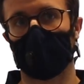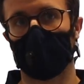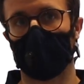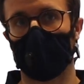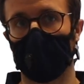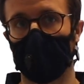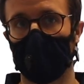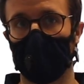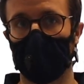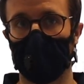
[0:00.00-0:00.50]

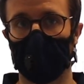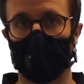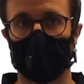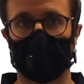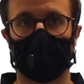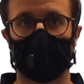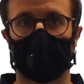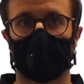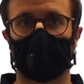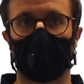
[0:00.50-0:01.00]
We looked
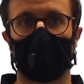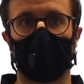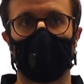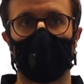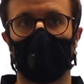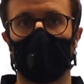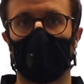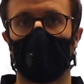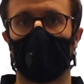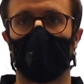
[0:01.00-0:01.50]
at
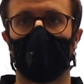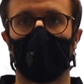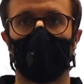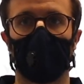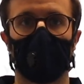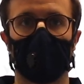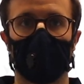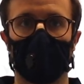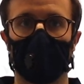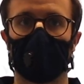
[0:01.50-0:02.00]
how
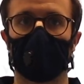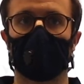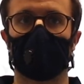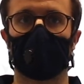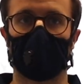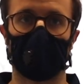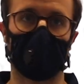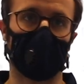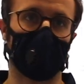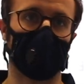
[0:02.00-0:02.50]
your
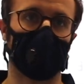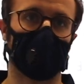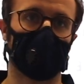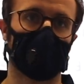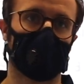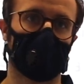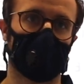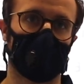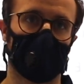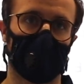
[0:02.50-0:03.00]

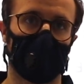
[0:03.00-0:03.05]
joints